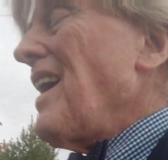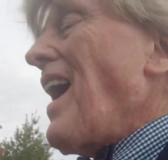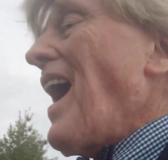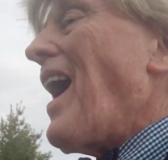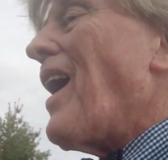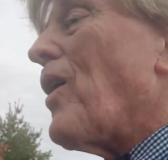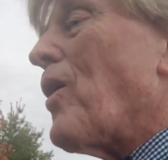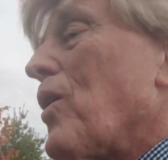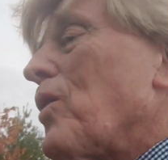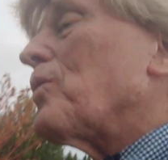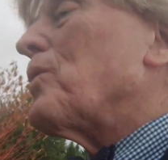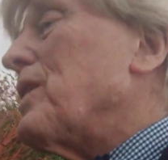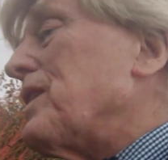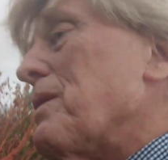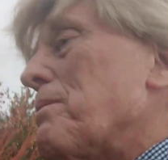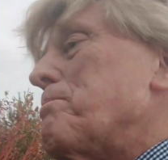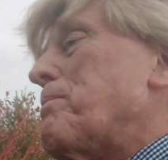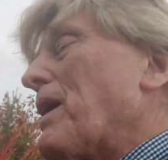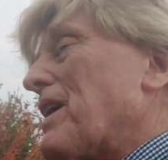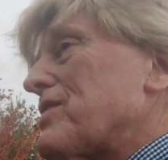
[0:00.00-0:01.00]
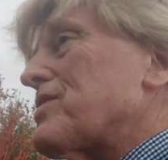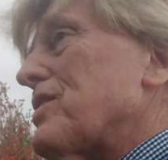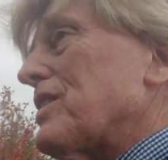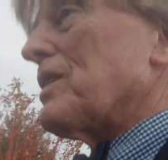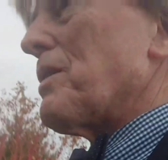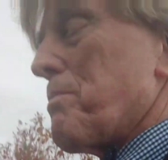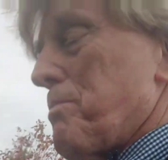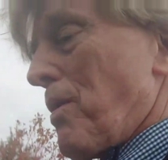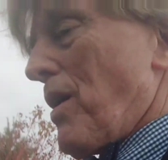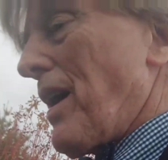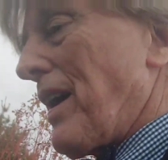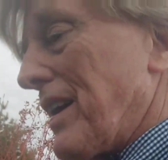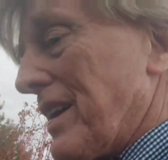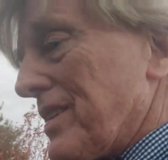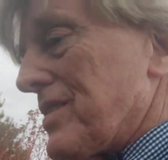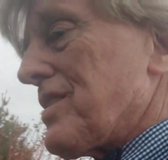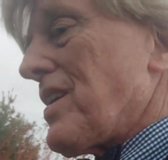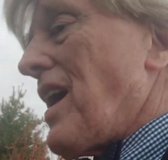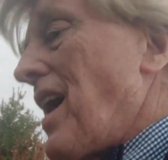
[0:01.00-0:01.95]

How are we the best and the brightest?